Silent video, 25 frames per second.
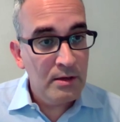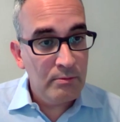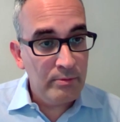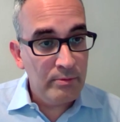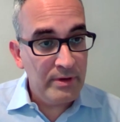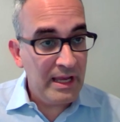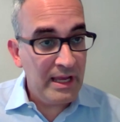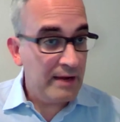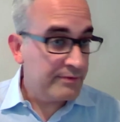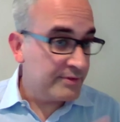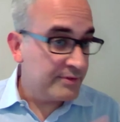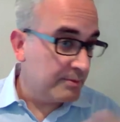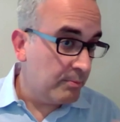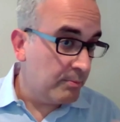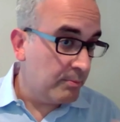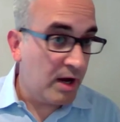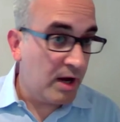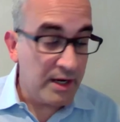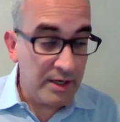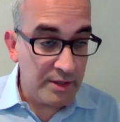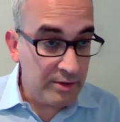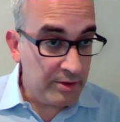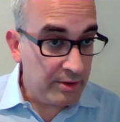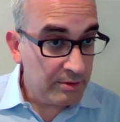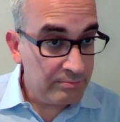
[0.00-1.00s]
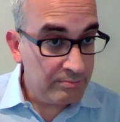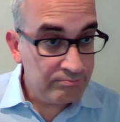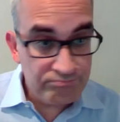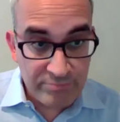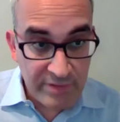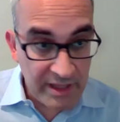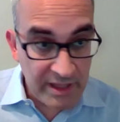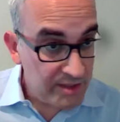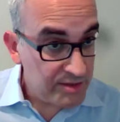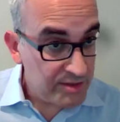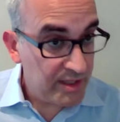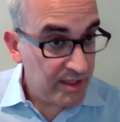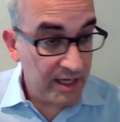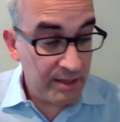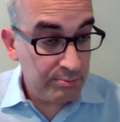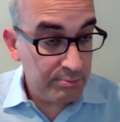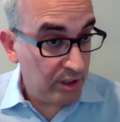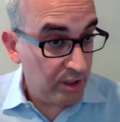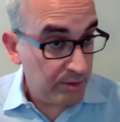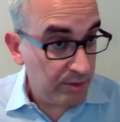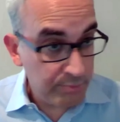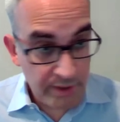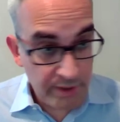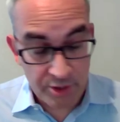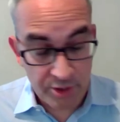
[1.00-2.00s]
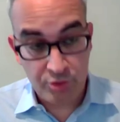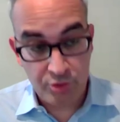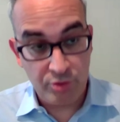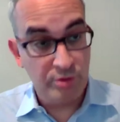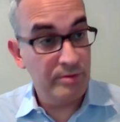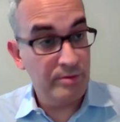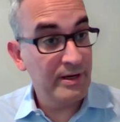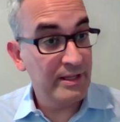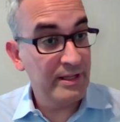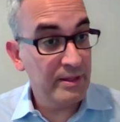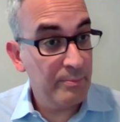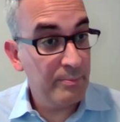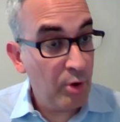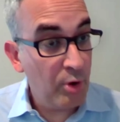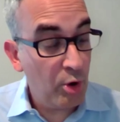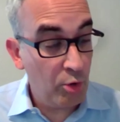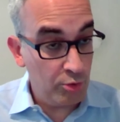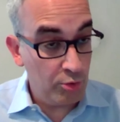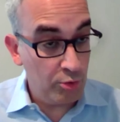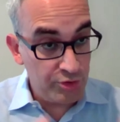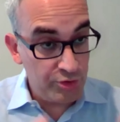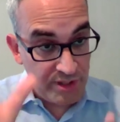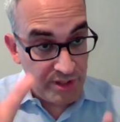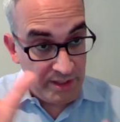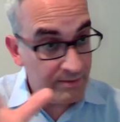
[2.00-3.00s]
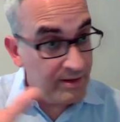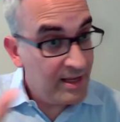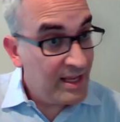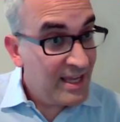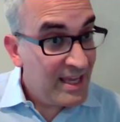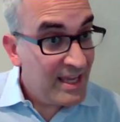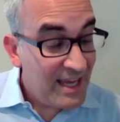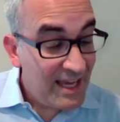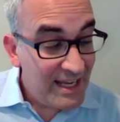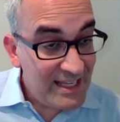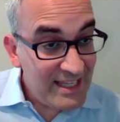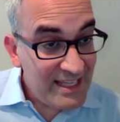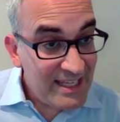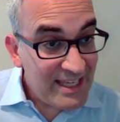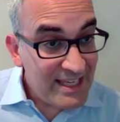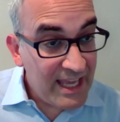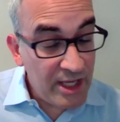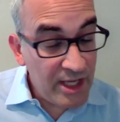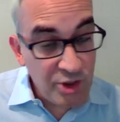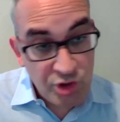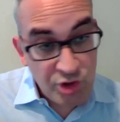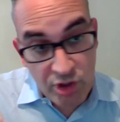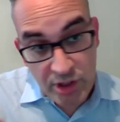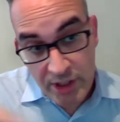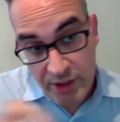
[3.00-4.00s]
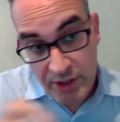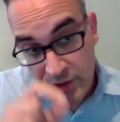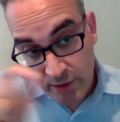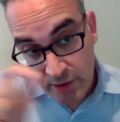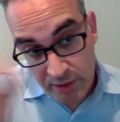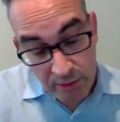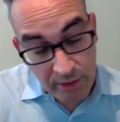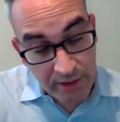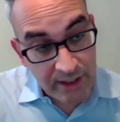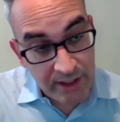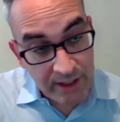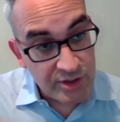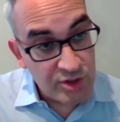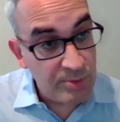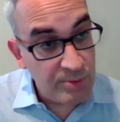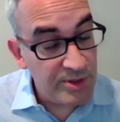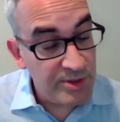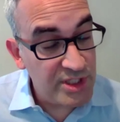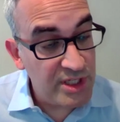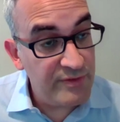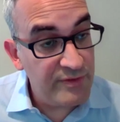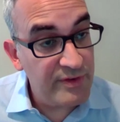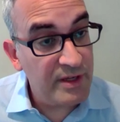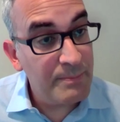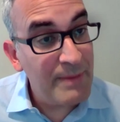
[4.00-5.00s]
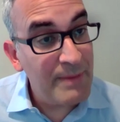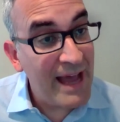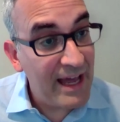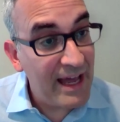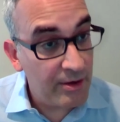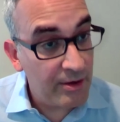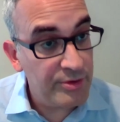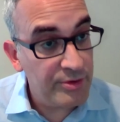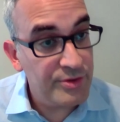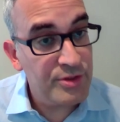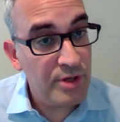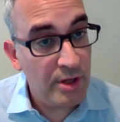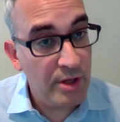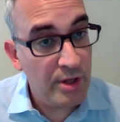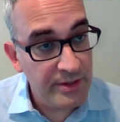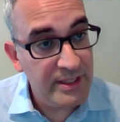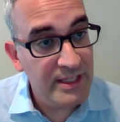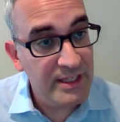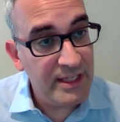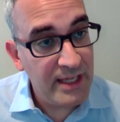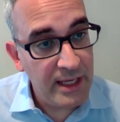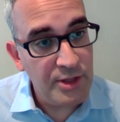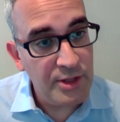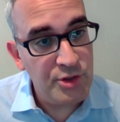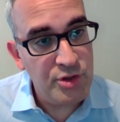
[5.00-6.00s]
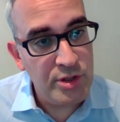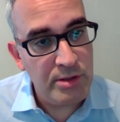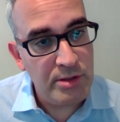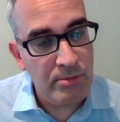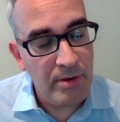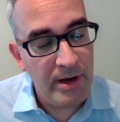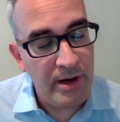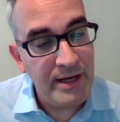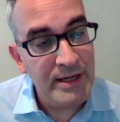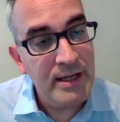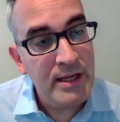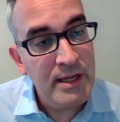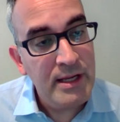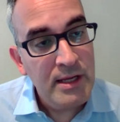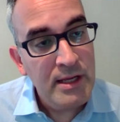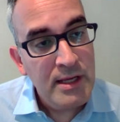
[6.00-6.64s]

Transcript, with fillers: we have to monitor things like blood pressure and the pulse and an EKG to look at specific patterns on the EKG, right?